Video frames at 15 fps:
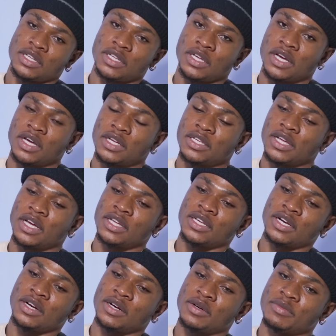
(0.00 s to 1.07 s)
Yeah,
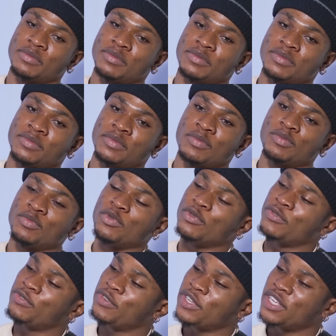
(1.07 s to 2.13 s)
then
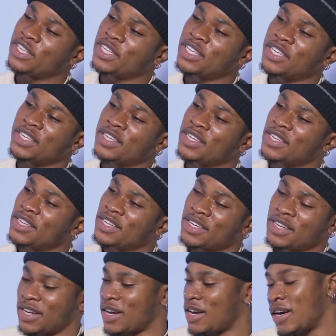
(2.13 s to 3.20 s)
movie.
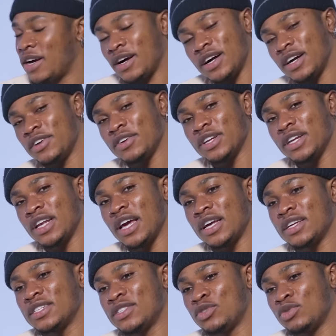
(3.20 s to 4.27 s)
I really
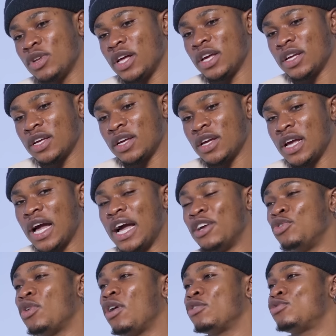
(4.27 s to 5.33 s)
like to like I
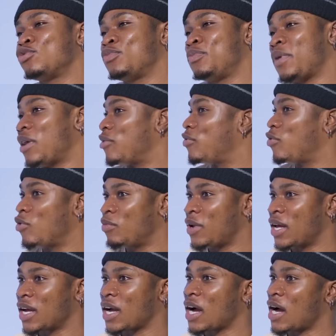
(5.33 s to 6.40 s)
know how to perform,
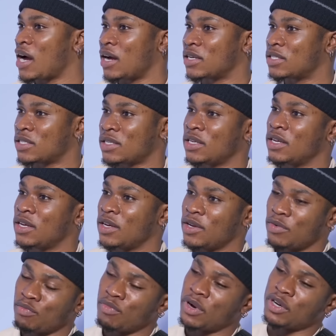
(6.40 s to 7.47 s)
like act,
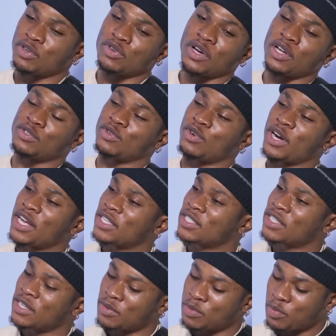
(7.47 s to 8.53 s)
but I don't know how to write
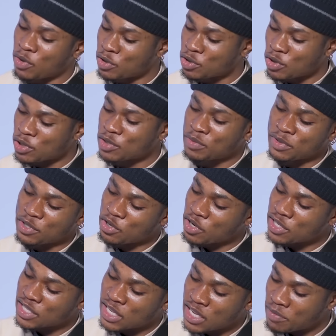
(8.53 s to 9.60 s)
scripts. But trust me,
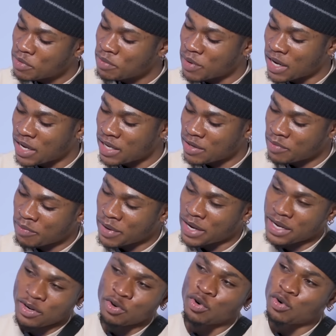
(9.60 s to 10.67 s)
just give me my
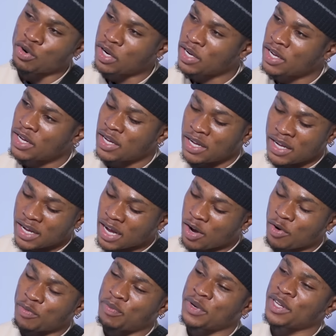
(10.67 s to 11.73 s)
role.
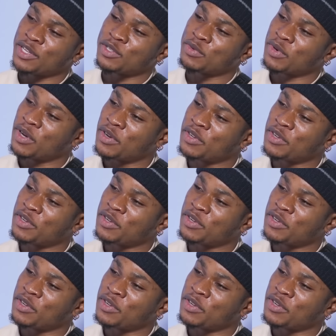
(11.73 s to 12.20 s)
I'll play it well.